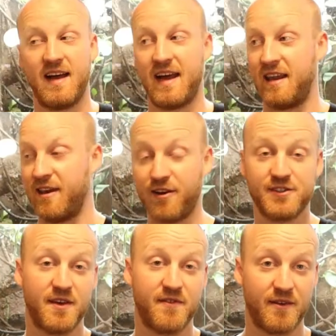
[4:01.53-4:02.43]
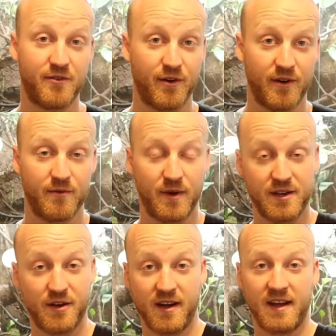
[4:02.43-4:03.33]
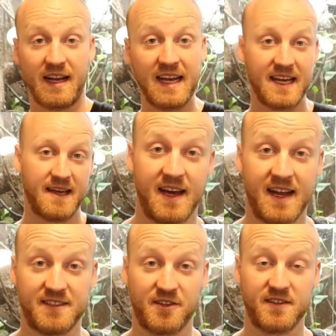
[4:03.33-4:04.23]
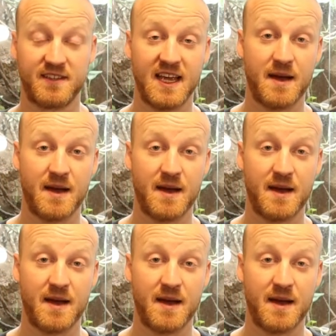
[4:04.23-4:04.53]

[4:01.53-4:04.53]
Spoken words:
and learn something for when you're gonna clean it. And as you can see,